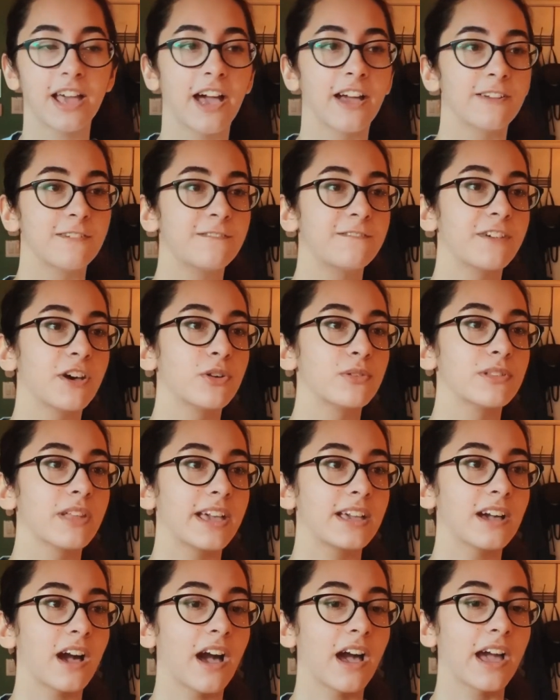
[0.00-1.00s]
I felt
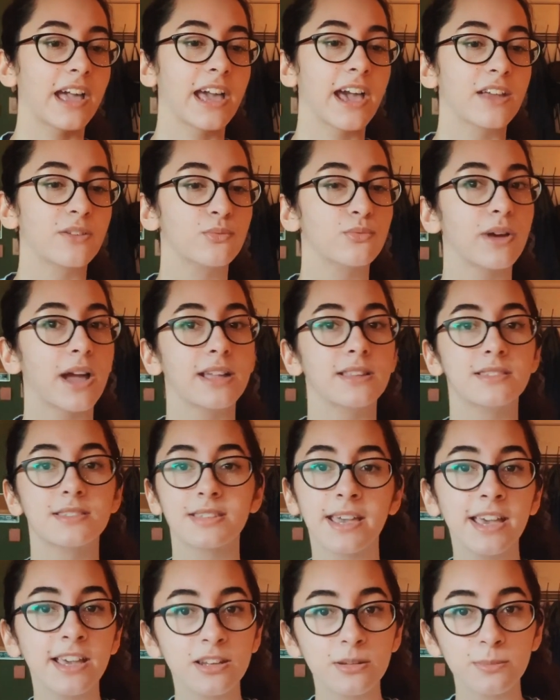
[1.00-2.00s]
like I had read
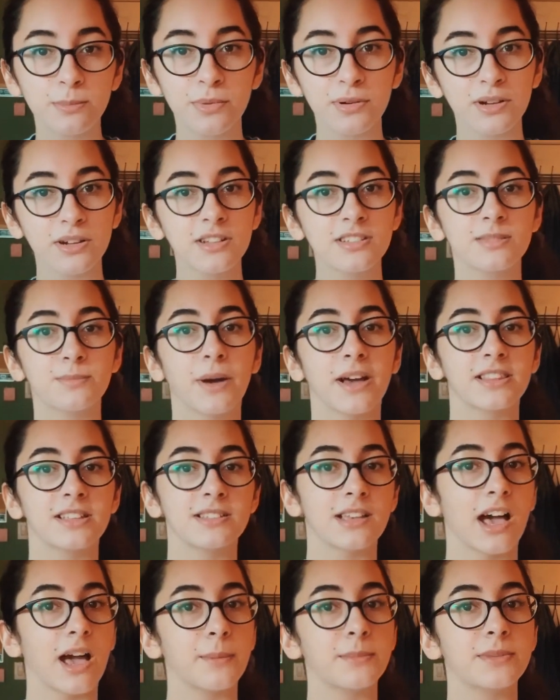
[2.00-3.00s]
10 books by the
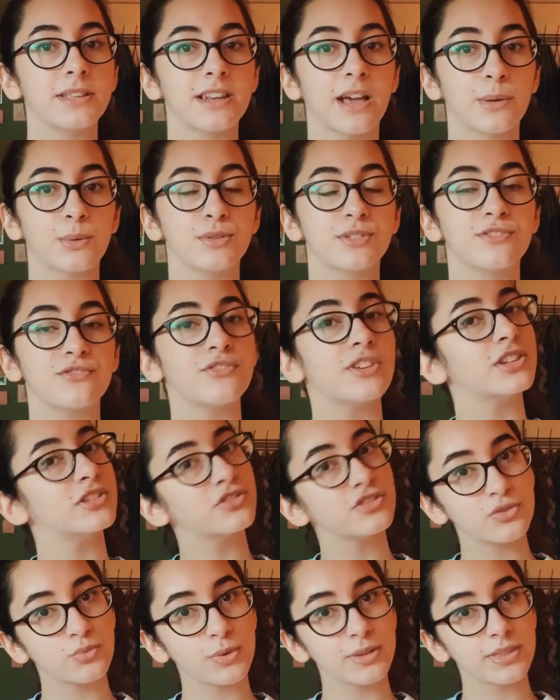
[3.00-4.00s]
time that I was
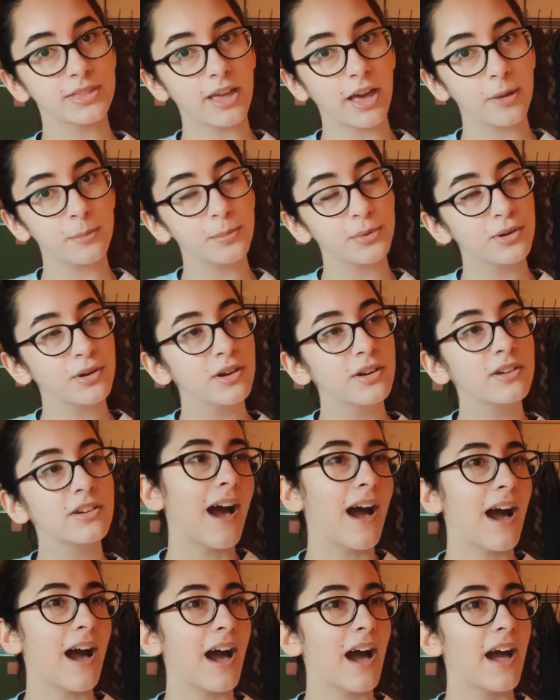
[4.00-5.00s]
finished with that book.
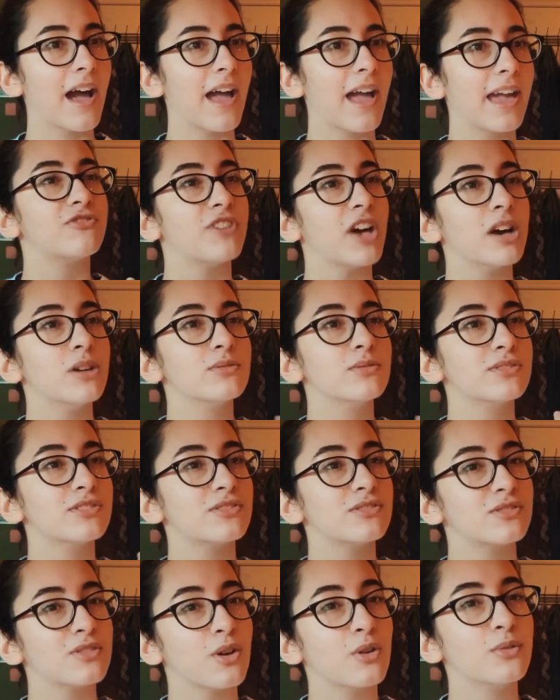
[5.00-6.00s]
I felt
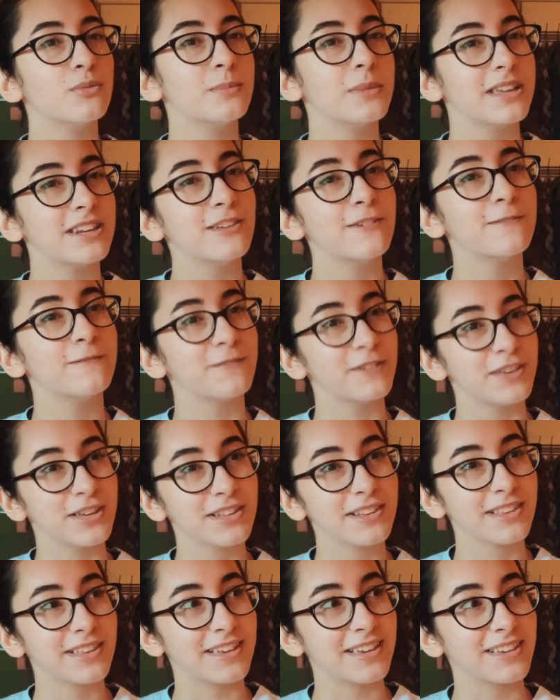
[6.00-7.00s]
so many
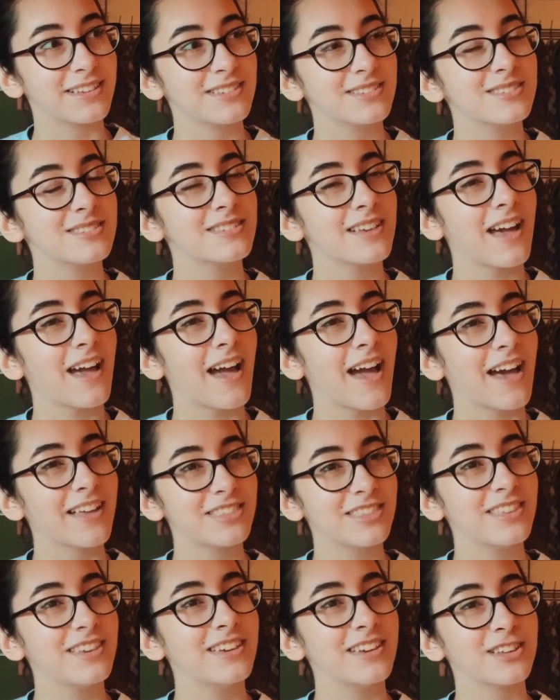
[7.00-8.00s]
feelings
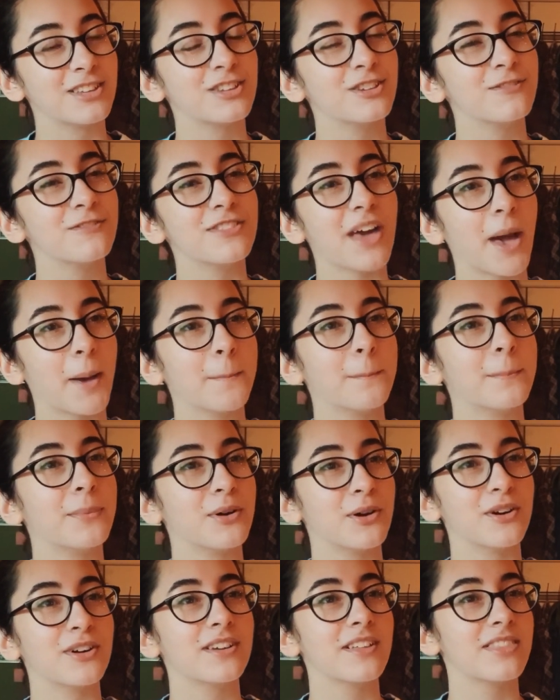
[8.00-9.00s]
at the end of that
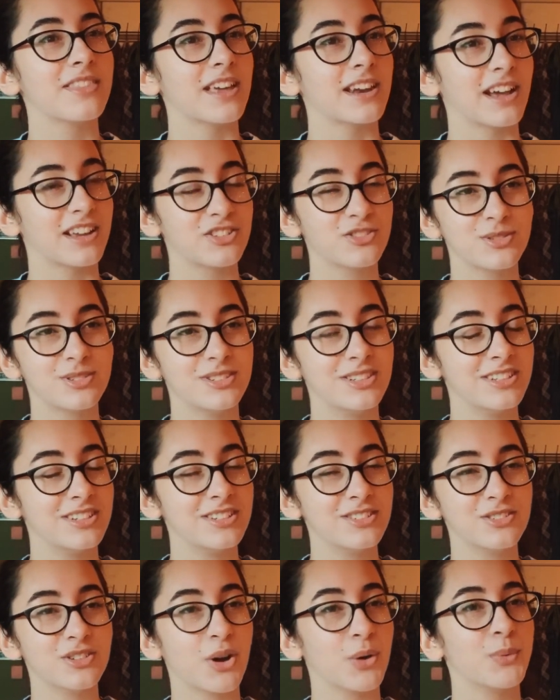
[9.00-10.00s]
book that I just
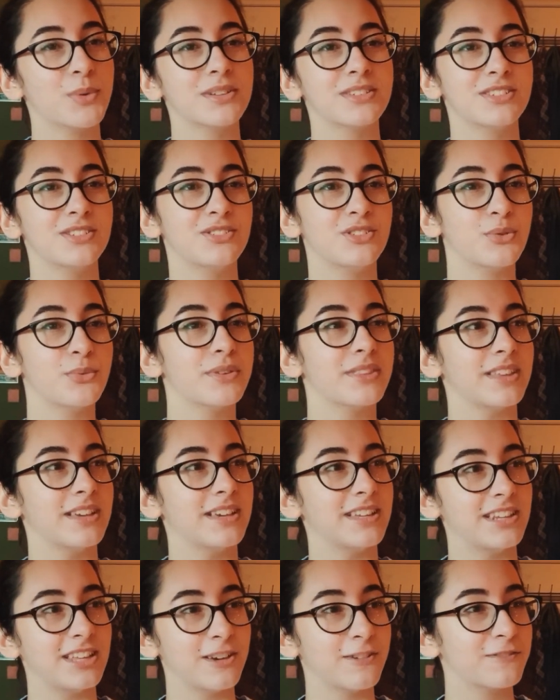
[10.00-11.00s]
didn't know what to do with
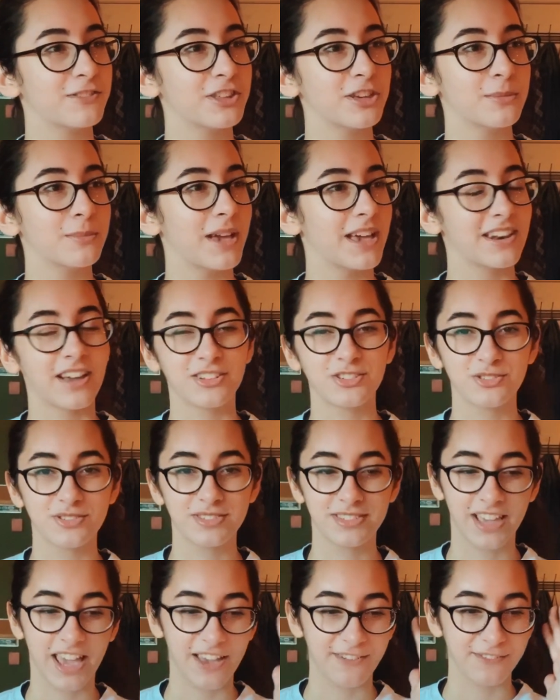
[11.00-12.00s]
any of them, and I
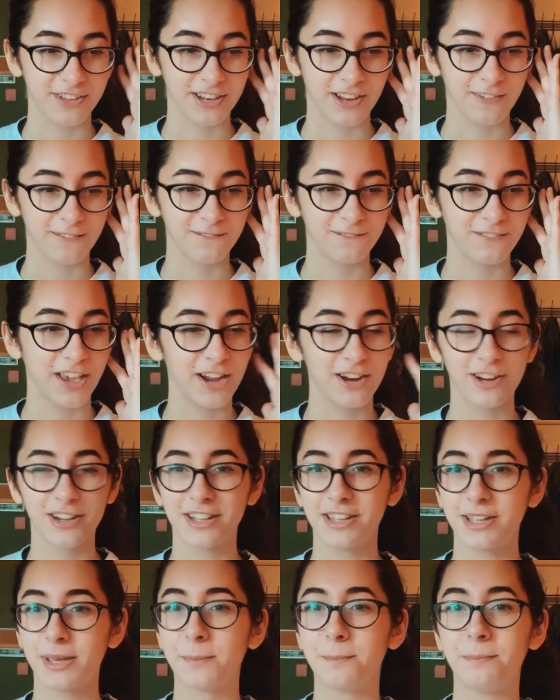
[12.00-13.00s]
just gave it a
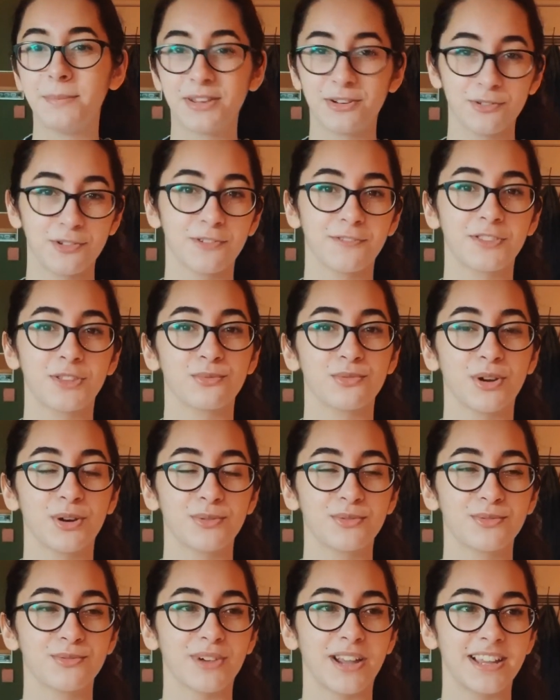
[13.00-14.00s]
very middle of the
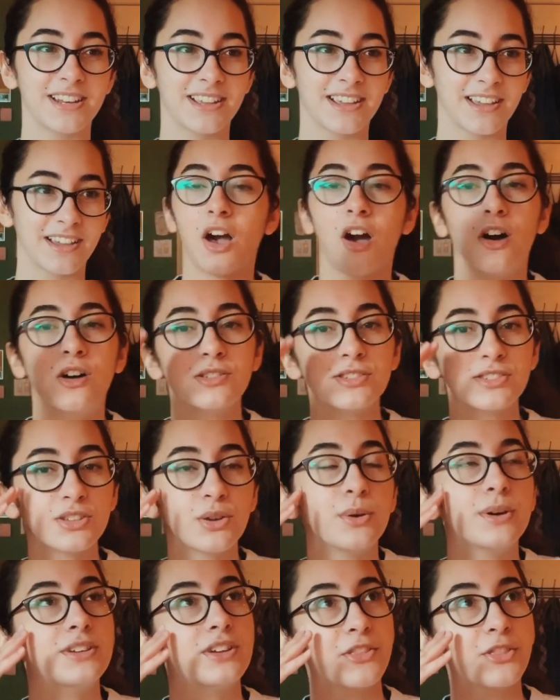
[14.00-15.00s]
road rating.
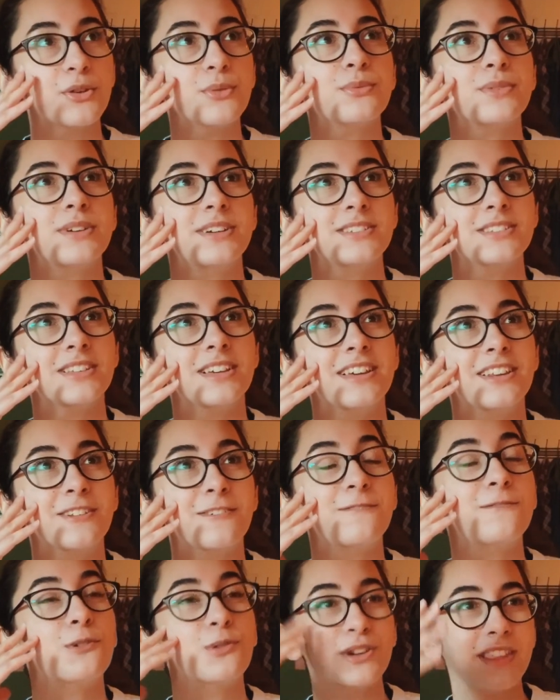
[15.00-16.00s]
Also, another reason
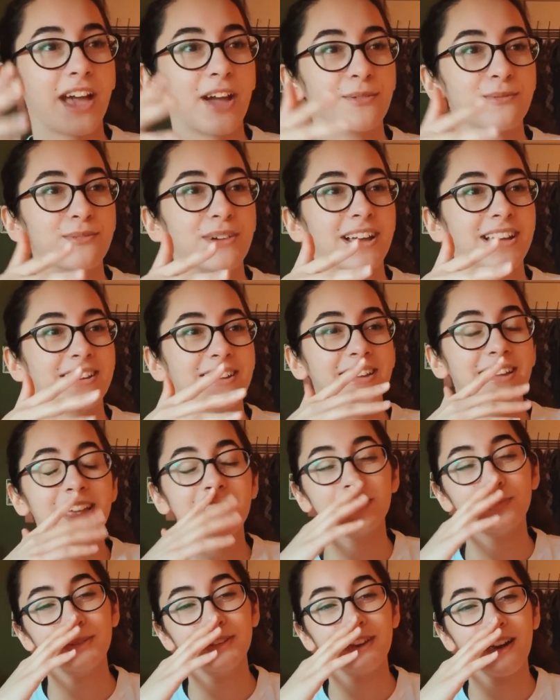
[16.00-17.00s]
for that rating
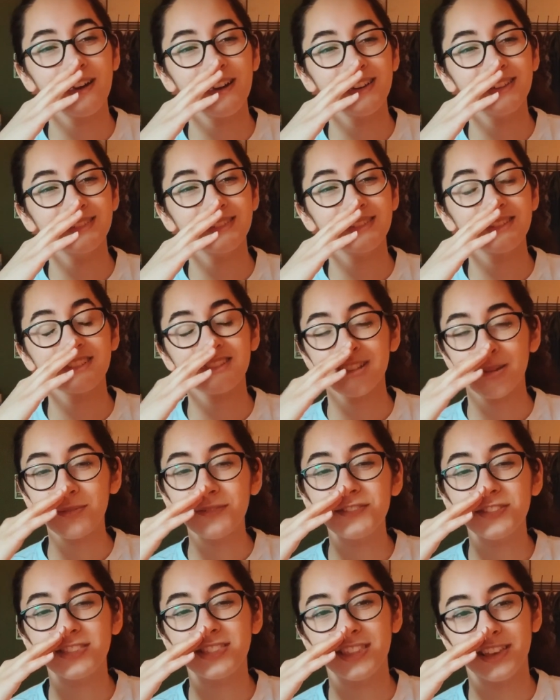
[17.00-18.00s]
is because some
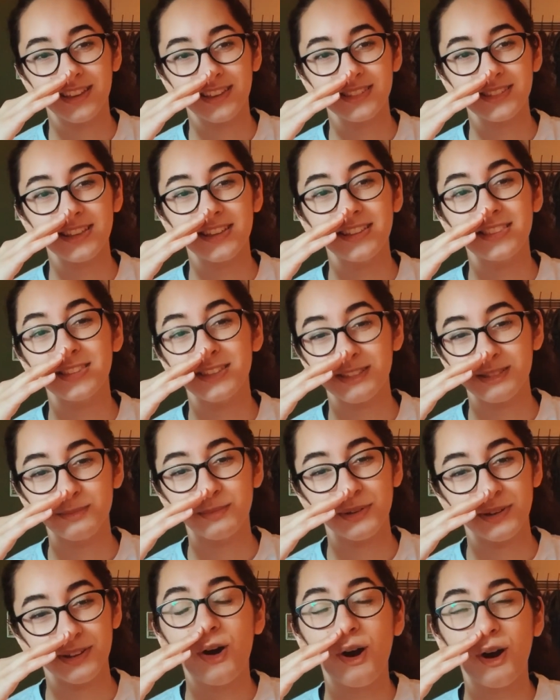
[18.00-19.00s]
of the things in this
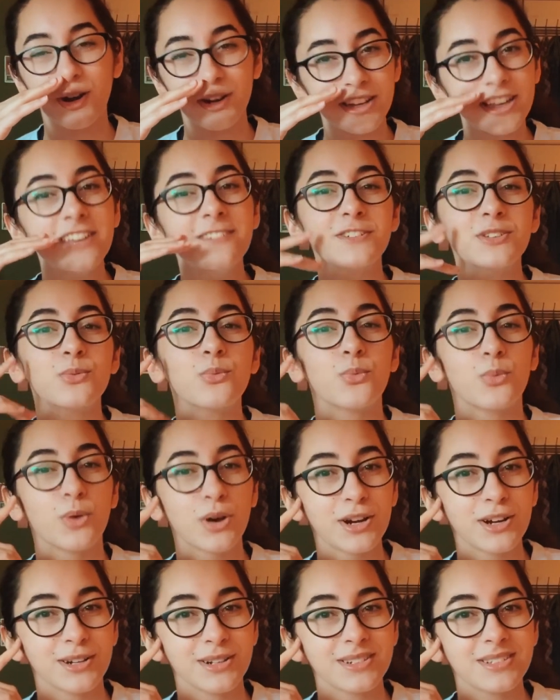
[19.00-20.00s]
book are even
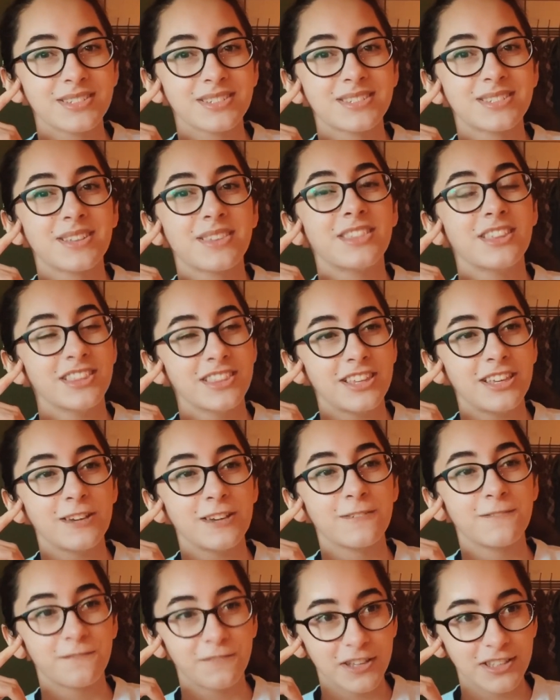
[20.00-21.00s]
worse than the
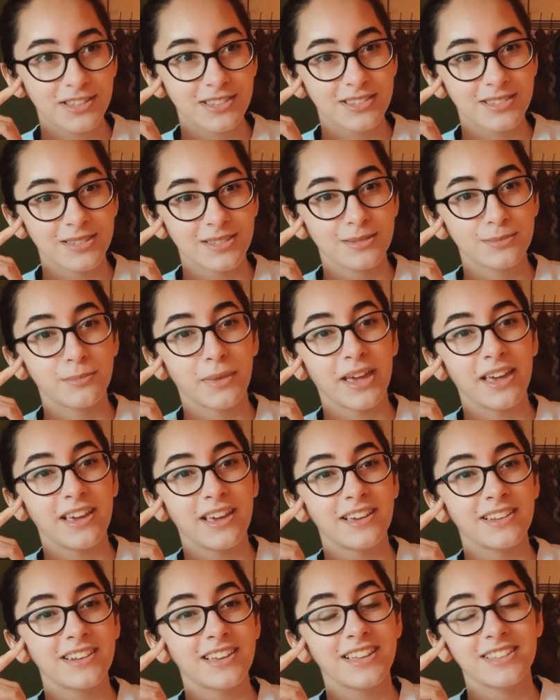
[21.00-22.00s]
offenses
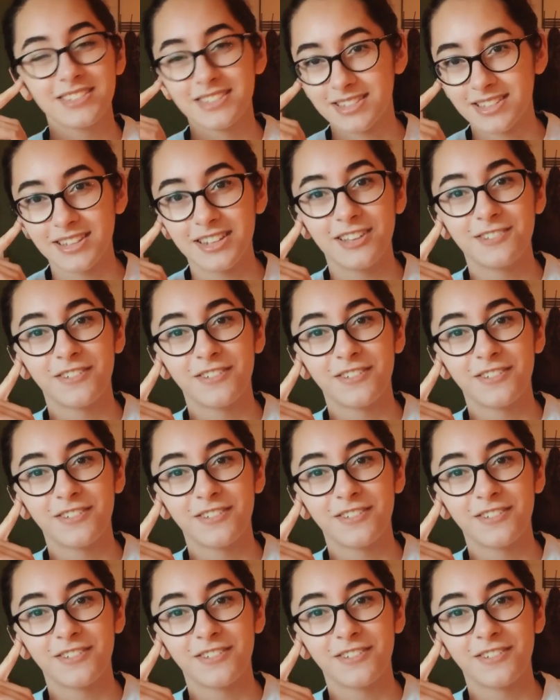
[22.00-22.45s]
made in City of